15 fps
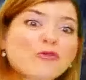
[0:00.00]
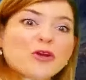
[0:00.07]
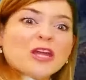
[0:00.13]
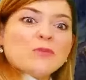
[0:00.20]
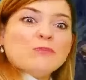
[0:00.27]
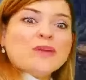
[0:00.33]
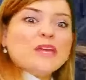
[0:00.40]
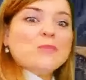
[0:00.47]

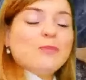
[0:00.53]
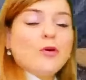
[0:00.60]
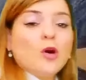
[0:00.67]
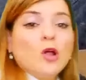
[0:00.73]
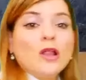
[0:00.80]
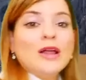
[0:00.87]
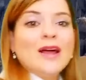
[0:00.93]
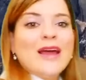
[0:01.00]
free people,
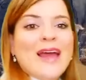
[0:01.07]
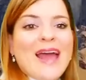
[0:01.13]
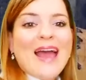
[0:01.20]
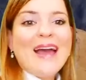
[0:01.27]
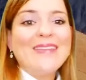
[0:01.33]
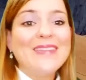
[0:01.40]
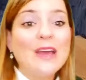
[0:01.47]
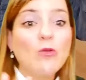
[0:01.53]

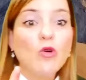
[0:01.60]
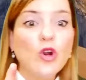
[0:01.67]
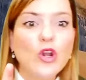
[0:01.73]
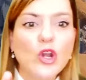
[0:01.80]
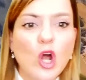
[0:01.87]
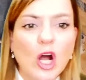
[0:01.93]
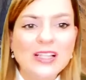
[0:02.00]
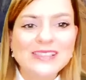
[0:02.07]
and they
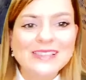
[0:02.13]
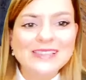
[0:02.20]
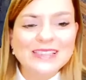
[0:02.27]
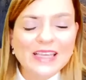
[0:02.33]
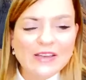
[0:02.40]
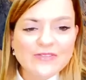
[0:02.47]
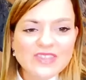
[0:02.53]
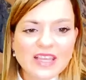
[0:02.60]
were not
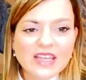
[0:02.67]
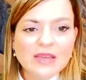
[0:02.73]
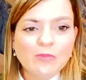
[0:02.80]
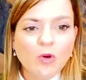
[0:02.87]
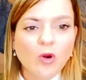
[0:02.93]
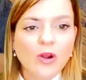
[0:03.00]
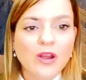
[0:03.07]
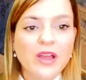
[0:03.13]
slaves
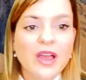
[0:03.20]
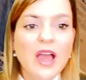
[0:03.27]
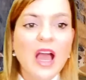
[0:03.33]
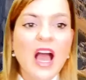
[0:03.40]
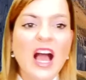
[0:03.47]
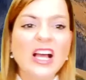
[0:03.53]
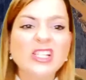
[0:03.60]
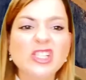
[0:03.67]
anymore.
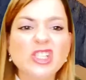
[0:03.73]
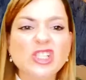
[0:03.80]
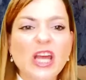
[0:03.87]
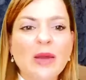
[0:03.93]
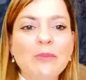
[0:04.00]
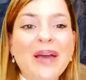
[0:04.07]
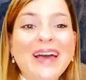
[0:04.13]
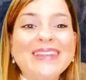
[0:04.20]

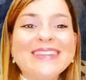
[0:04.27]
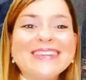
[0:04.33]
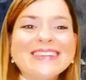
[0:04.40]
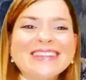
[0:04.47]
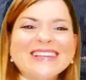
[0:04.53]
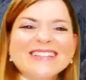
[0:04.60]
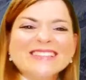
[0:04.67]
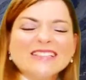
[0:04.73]
Hashem had
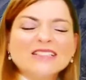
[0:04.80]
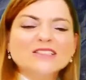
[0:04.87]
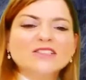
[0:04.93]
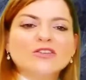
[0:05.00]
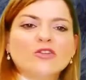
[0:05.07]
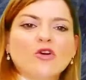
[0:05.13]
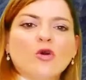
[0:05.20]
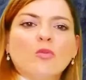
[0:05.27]
listened
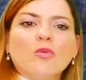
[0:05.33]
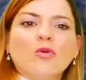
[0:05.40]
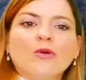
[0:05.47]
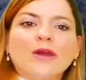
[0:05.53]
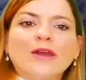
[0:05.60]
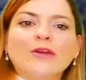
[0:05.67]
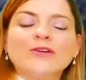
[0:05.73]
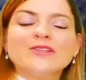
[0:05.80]
to their
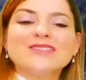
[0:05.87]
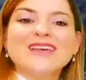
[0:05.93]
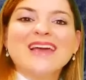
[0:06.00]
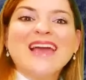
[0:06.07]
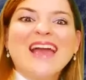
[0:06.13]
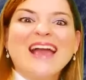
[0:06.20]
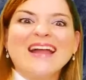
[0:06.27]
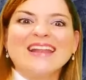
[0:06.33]
prayers,
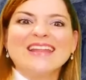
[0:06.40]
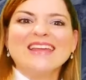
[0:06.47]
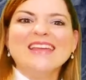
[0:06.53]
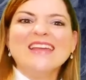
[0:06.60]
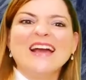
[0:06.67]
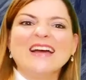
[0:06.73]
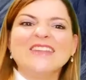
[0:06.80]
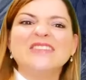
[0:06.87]
and
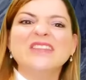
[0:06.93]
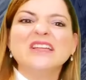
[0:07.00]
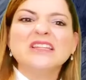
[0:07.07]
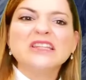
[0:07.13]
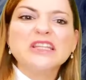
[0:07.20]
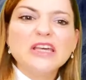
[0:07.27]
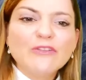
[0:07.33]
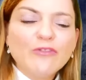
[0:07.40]
he had
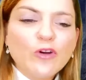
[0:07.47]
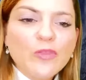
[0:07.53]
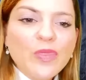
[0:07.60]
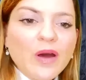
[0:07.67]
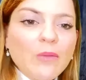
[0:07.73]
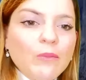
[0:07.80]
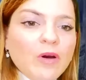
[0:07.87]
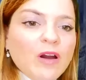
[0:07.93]
delivered
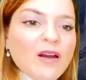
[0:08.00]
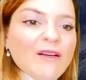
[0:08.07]
them